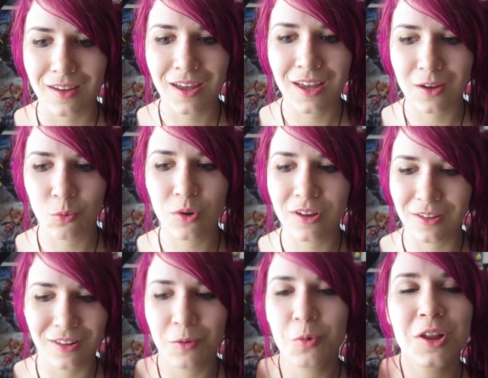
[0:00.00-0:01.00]
it
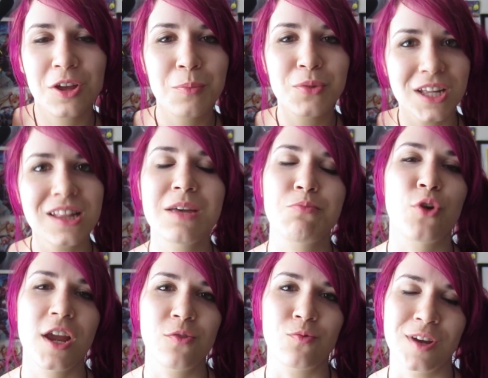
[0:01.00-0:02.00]
will will completely
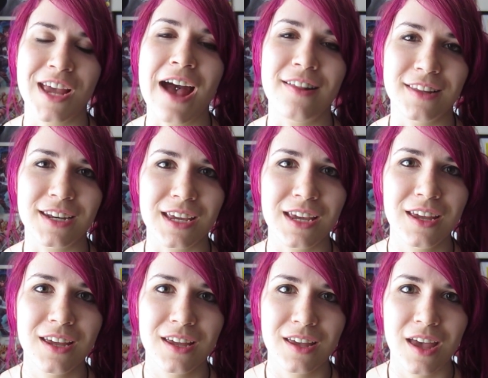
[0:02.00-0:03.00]
break reality
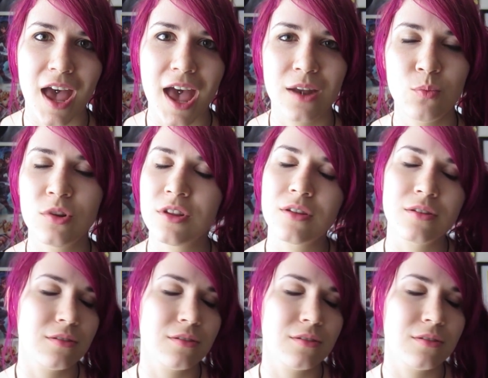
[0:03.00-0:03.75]
and will